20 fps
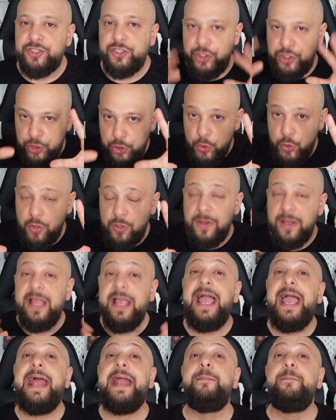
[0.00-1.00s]
You
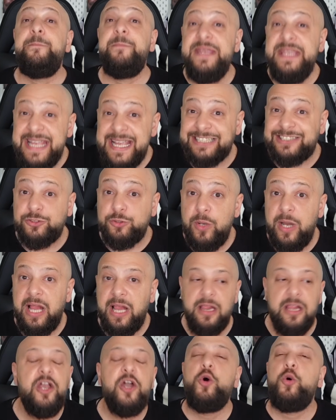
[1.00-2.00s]
and me as
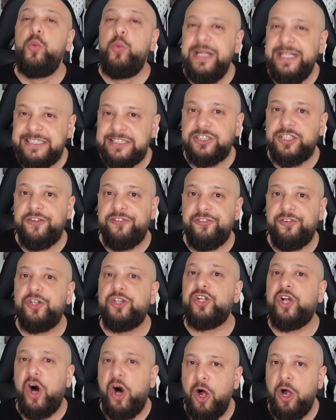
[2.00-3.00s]
well, we
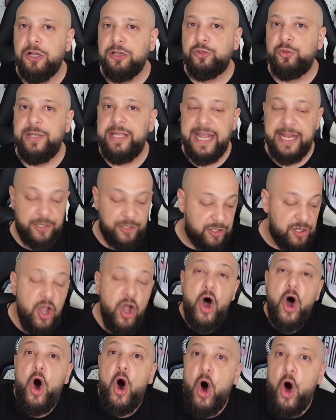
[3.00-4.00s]
suffered all together
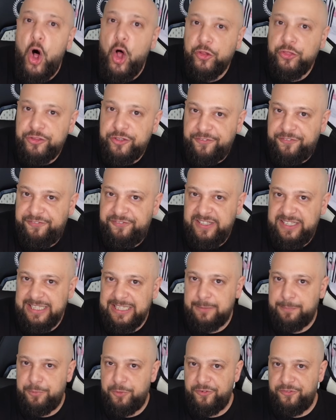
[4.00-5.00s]
on the
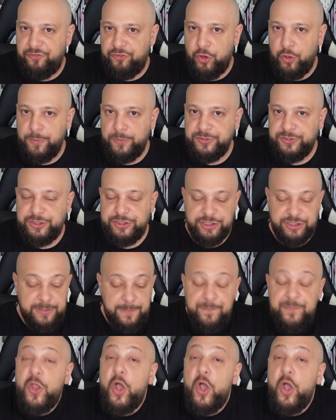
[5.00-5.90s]
field performances,